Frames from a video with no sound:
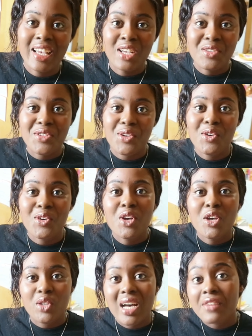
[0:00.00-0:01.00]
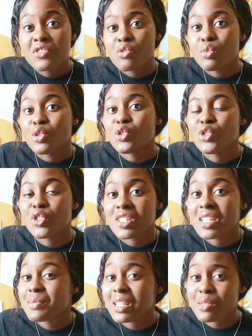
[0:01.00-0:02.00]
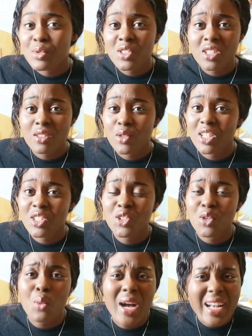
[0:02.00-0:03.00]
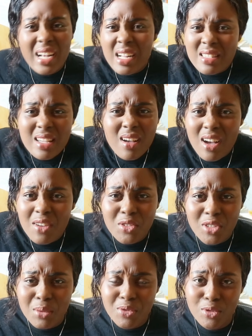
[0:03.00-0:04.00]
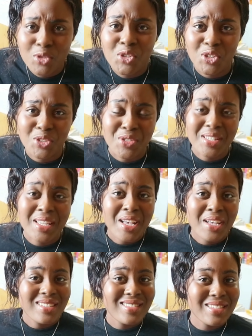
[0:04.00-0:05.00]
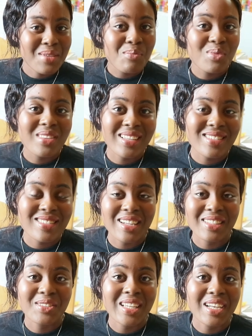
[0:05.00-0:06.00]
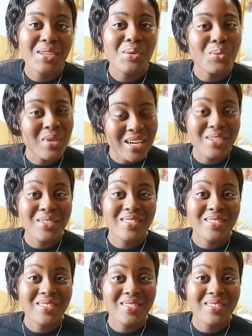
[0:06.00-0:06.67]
So you have to be sure. Sometimes patients question, why can't I have grapefruit juice? Simple things like, they're like, well,